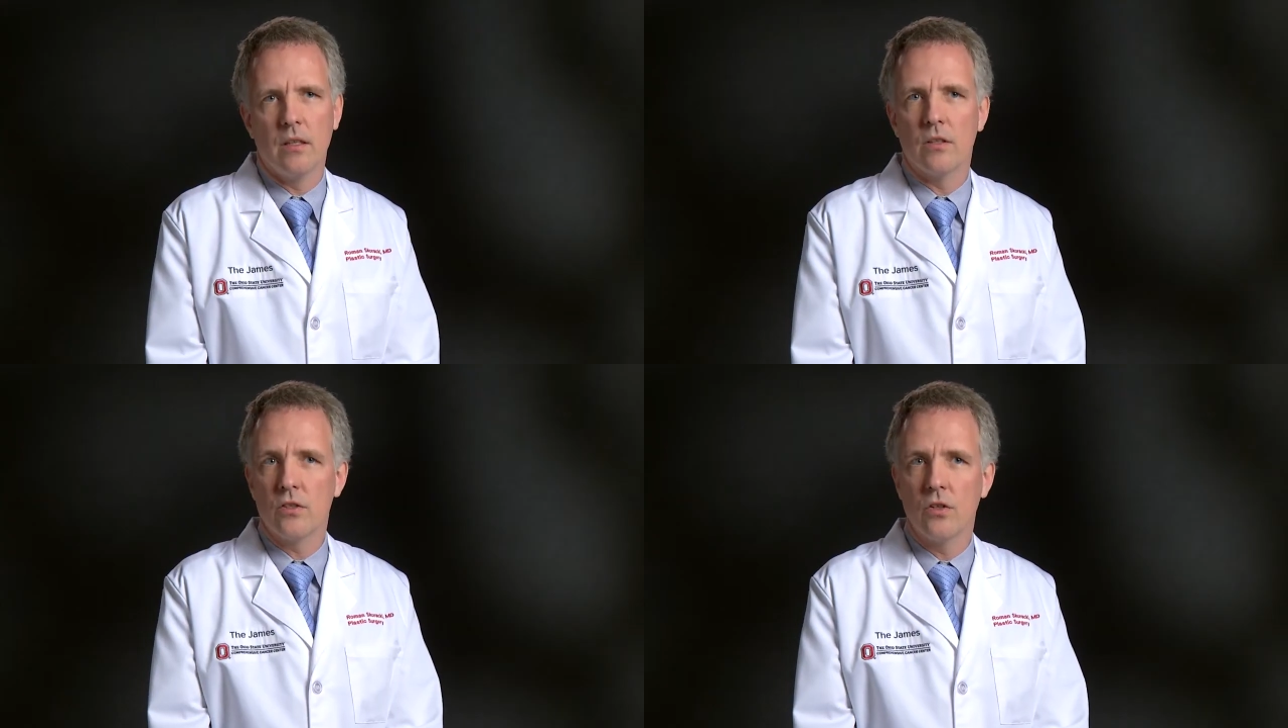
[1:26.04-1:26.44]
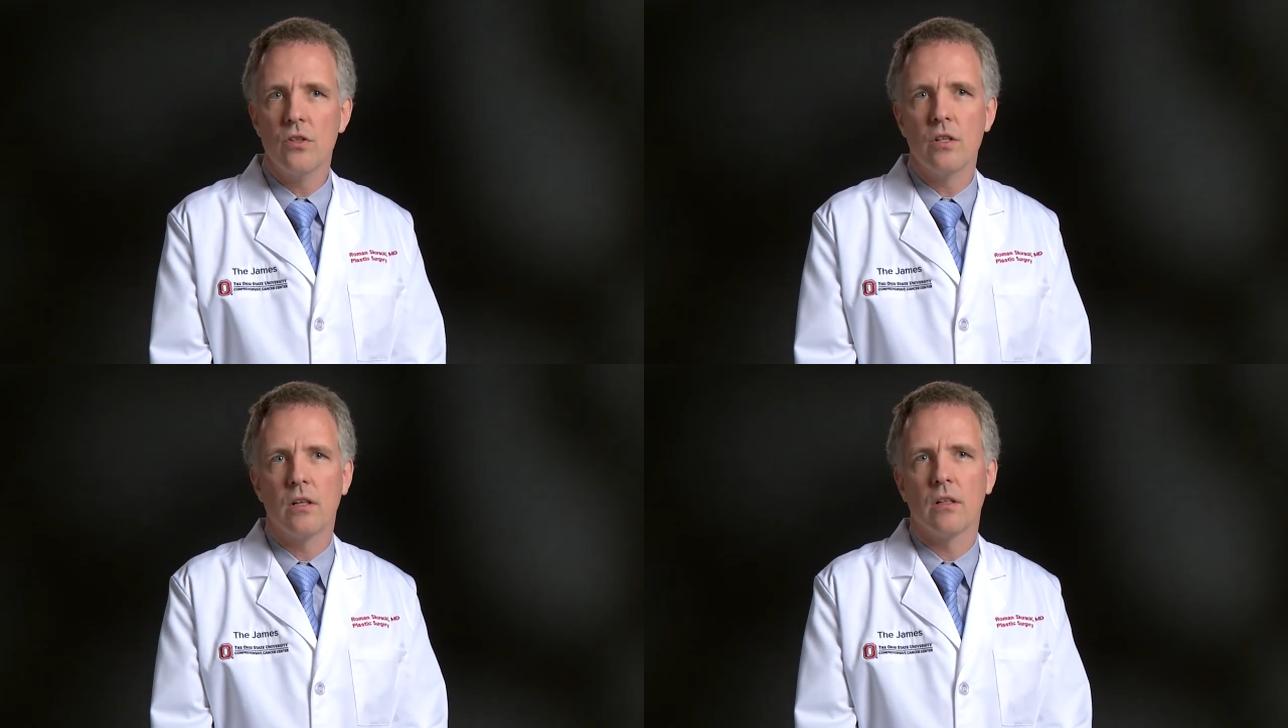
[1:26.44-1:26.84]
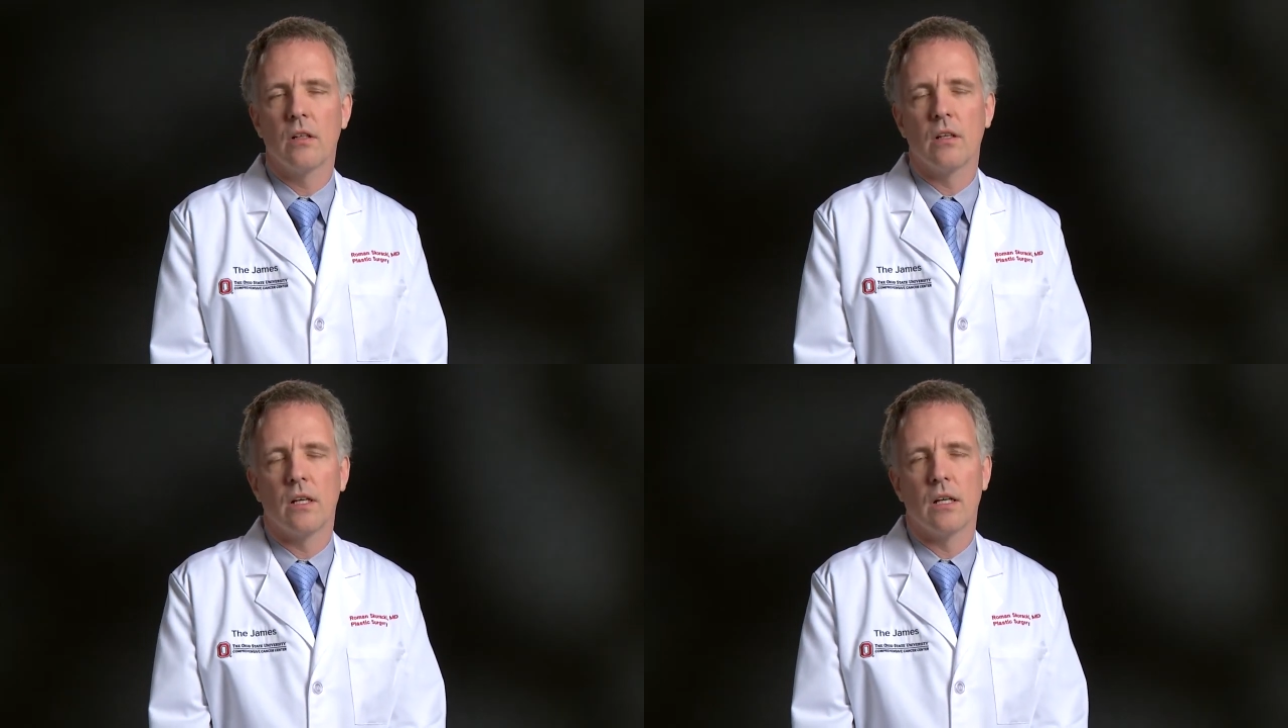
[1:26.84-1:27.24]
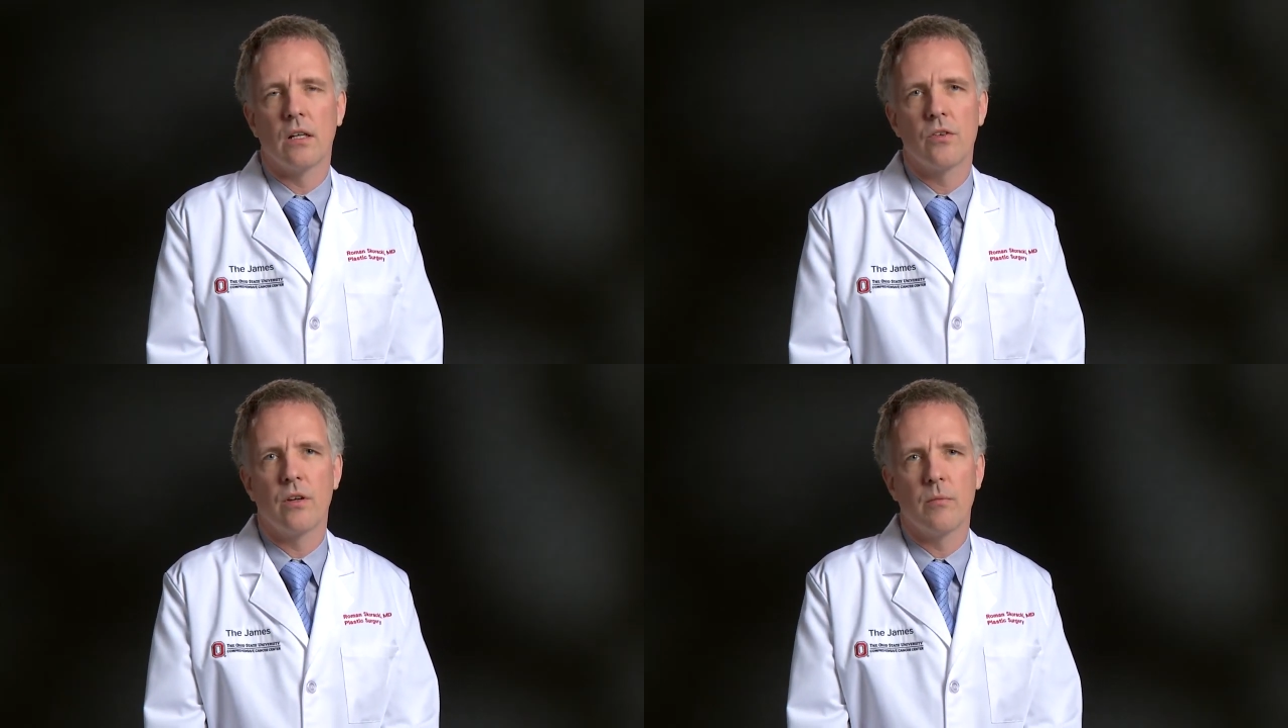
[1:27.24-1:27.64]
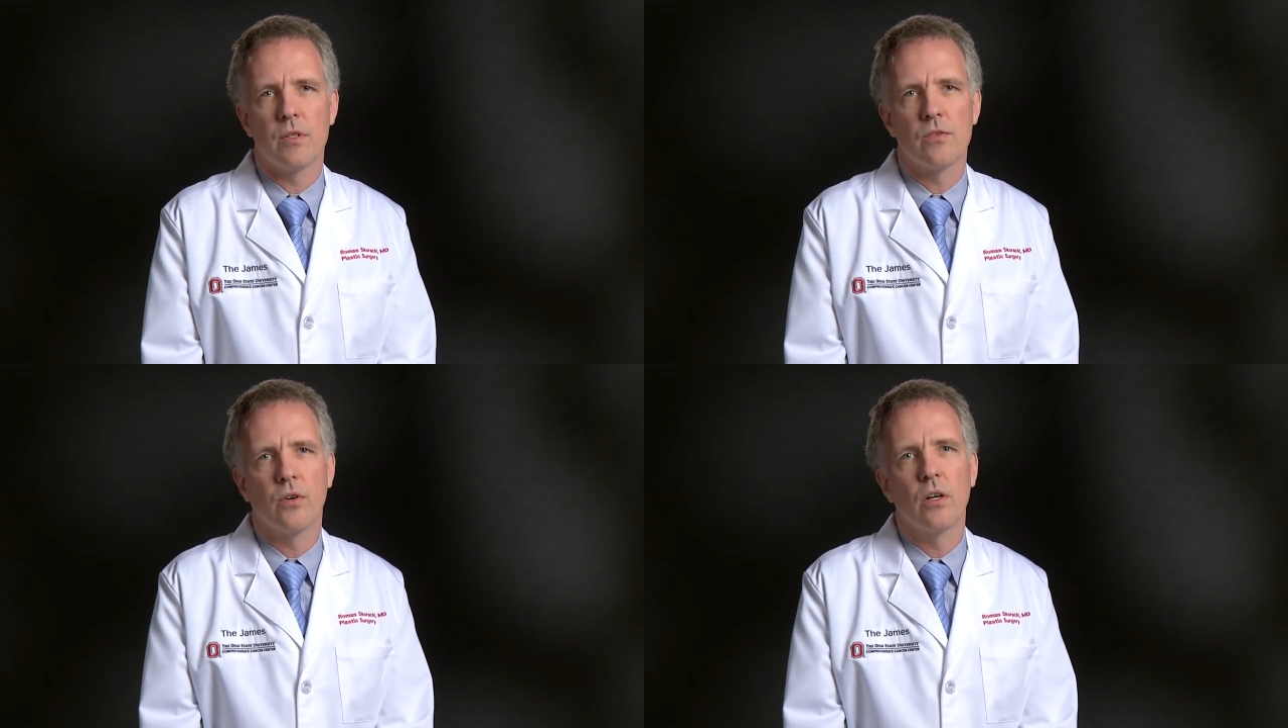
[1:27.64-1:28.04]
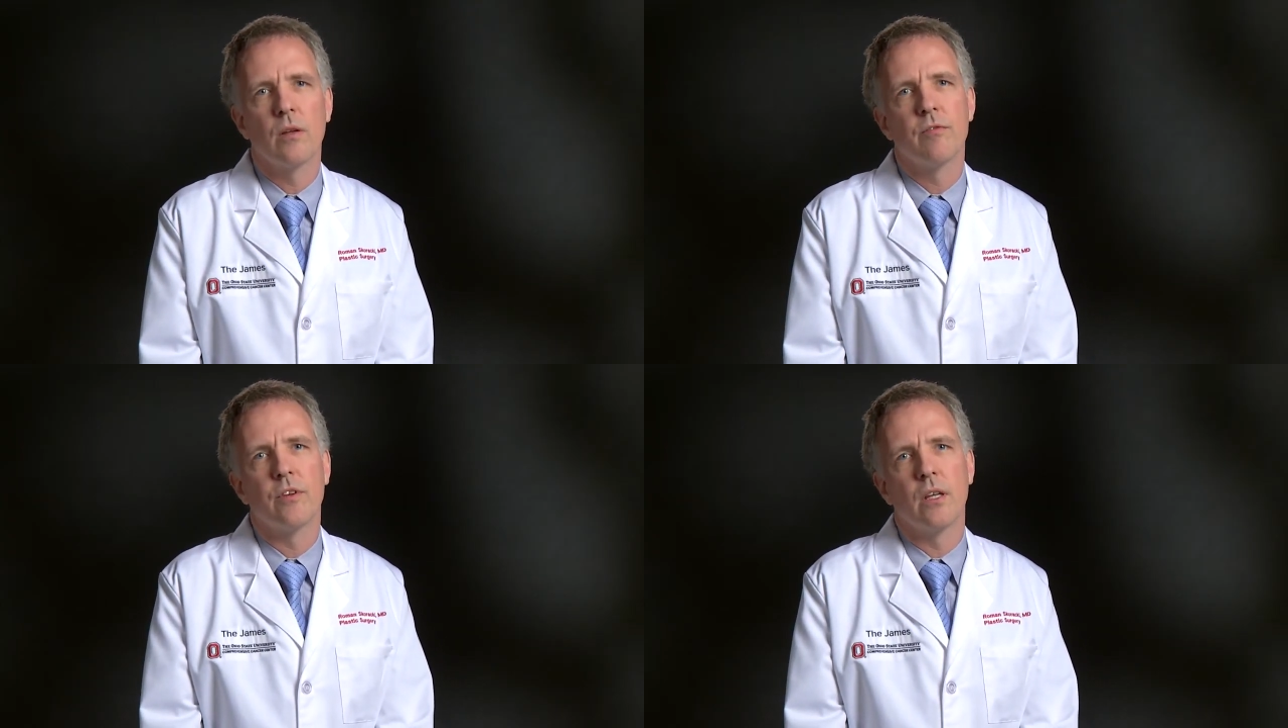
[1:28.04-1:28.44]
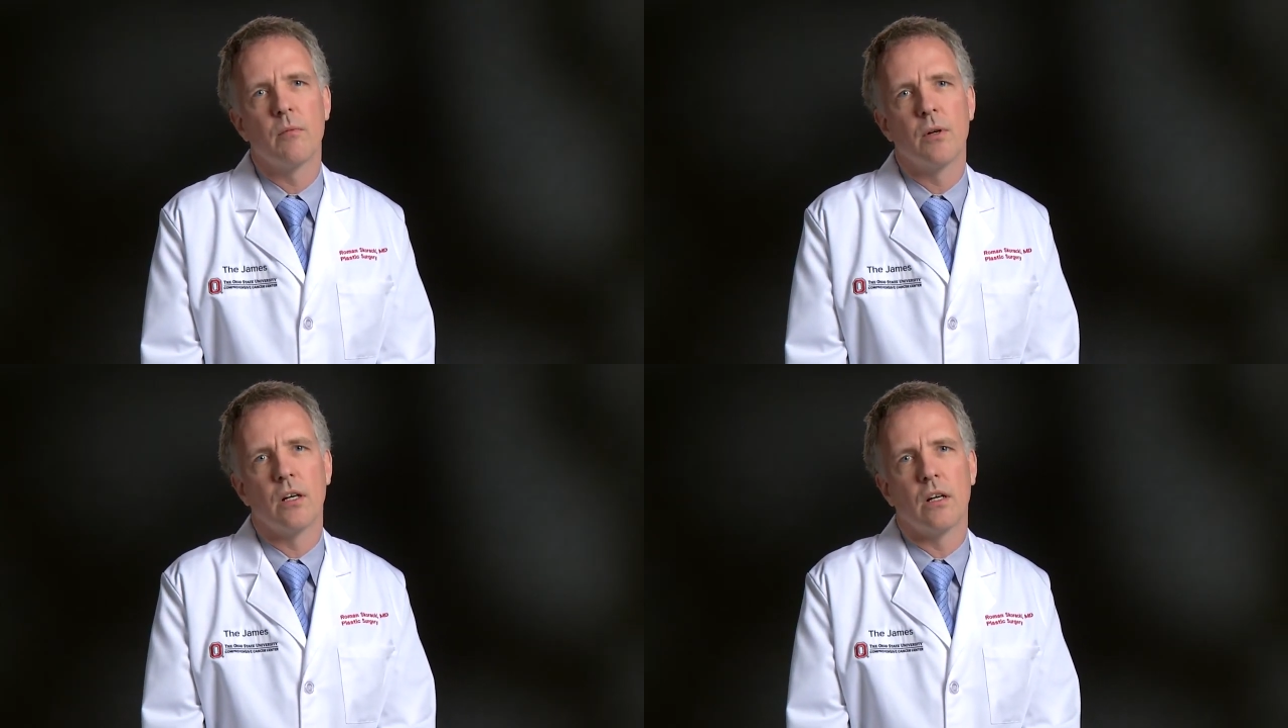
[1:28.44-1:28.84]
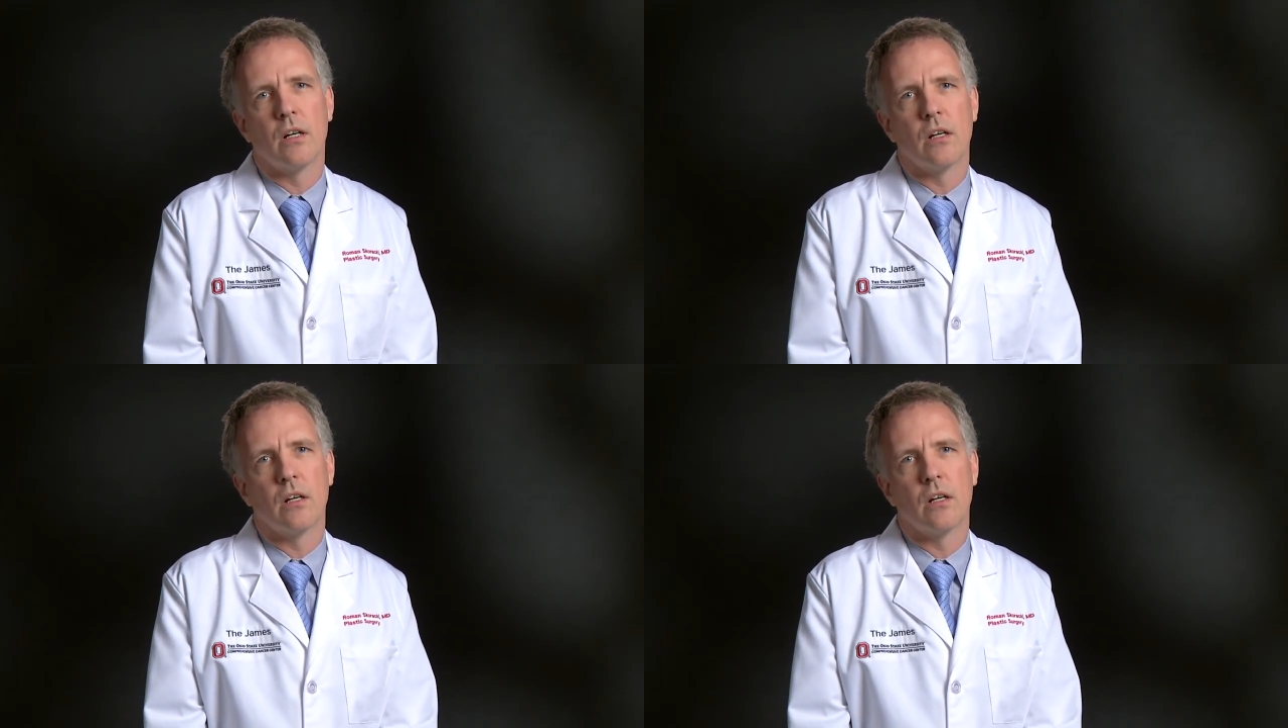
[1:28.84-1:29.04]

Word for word: The surgical treatments for lymphedema